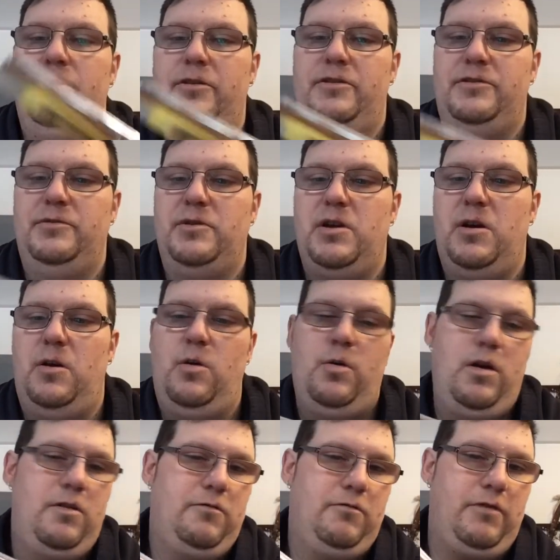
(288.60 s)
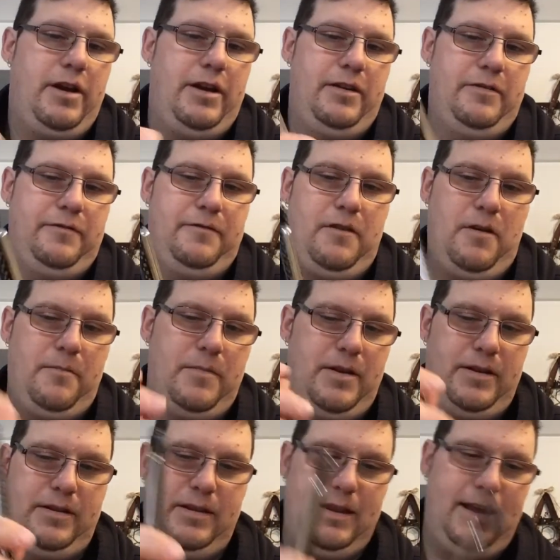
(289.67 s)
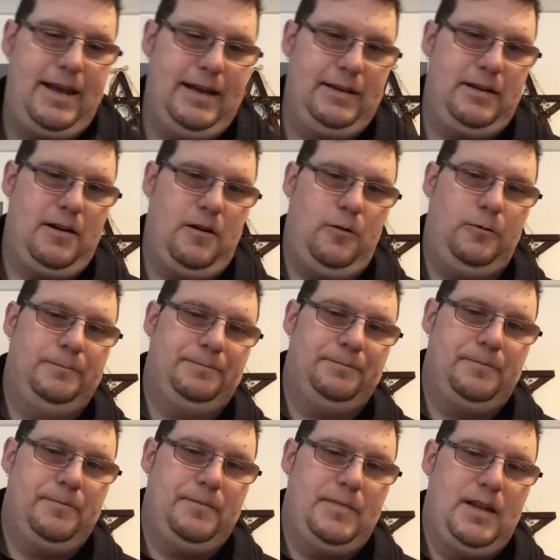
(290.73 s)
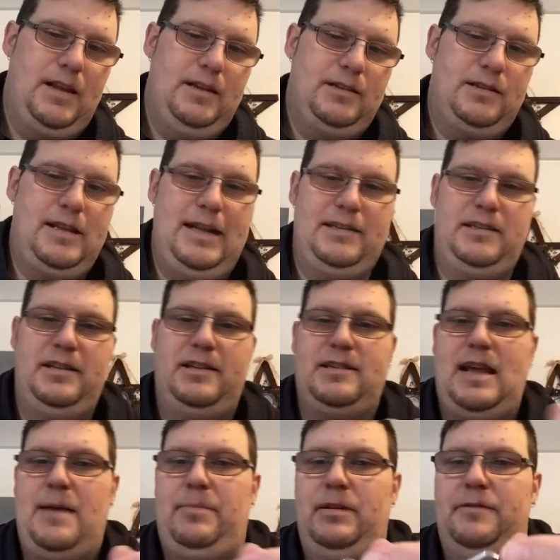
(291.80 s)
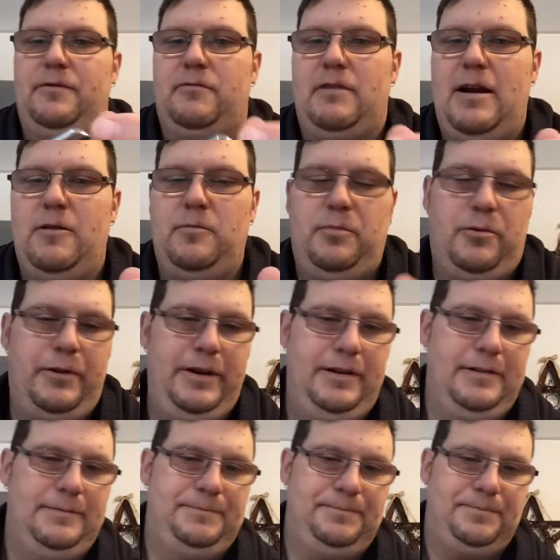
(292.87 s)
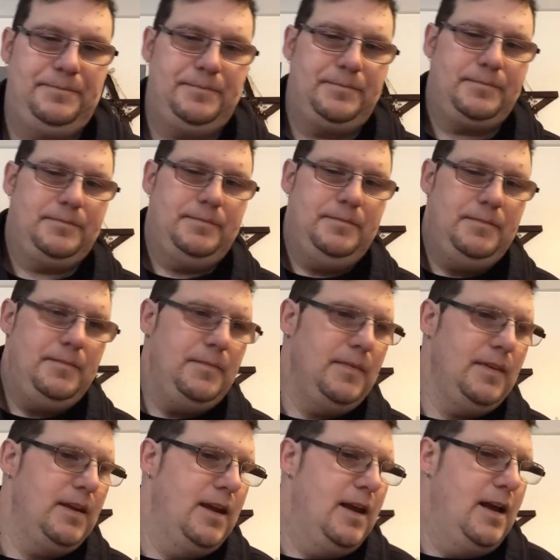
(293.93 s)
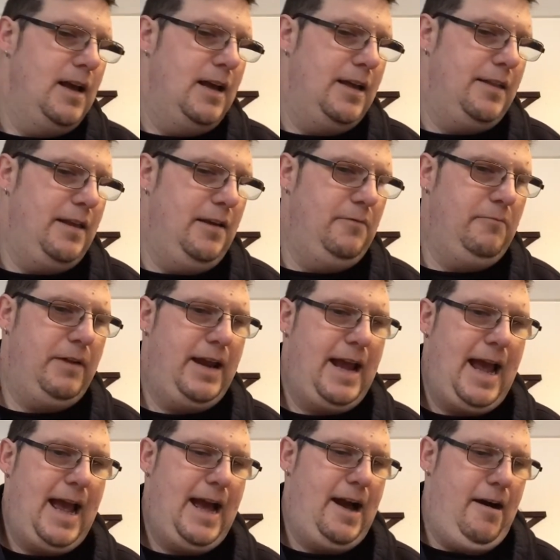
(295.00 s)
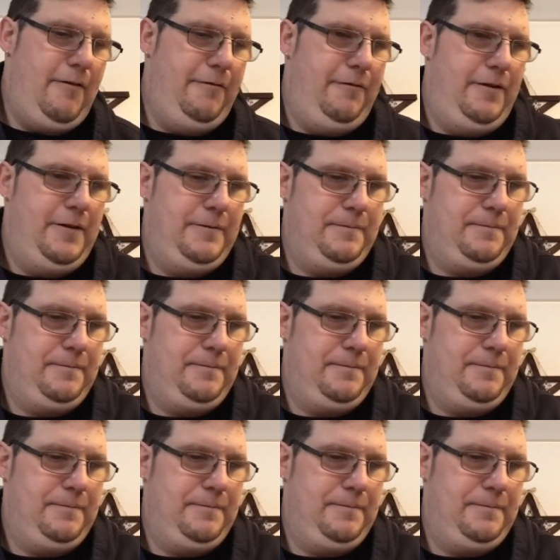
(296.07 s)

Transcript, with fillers: good to go right from the get-go. So that's an example of a round point. Then we have